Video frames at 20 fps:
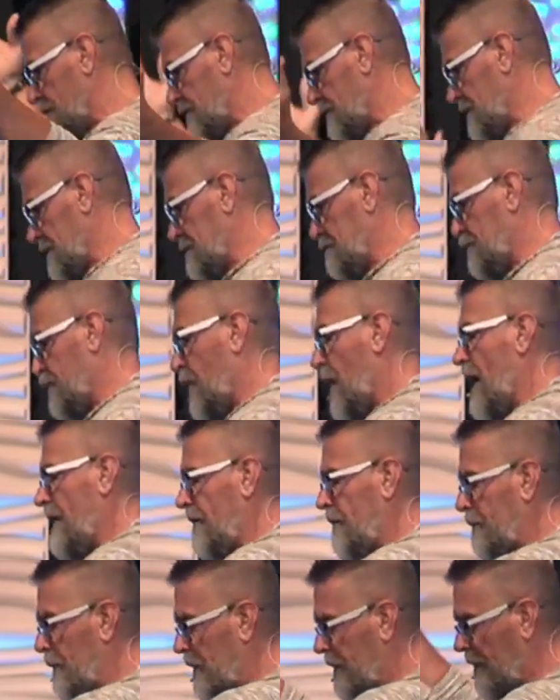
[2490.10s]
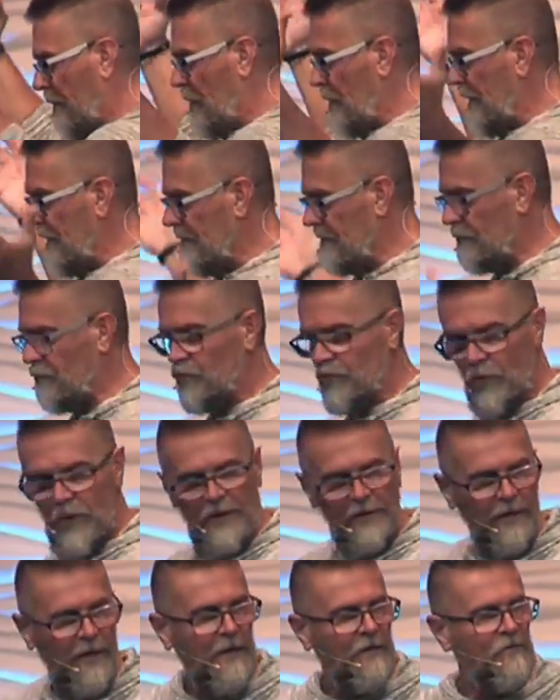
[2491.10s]
it's prosperous, all these
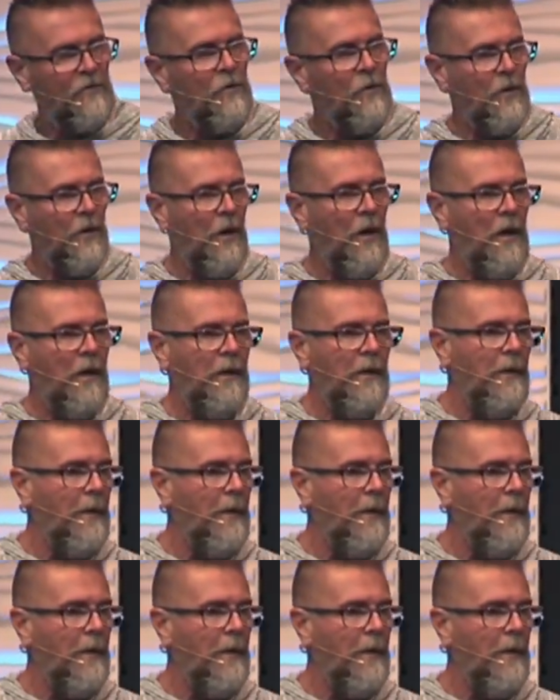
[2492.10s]
great things going on.